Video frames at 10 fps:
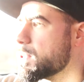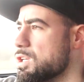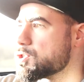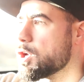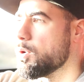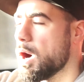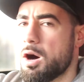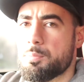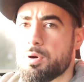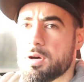So
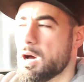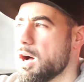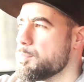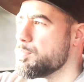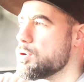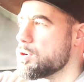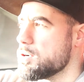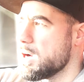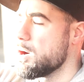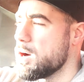
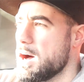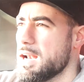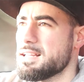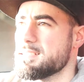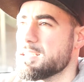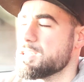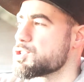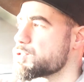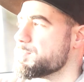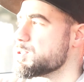I'll add to the
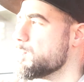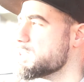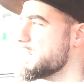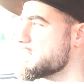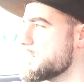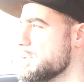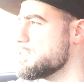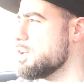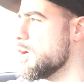description once that's done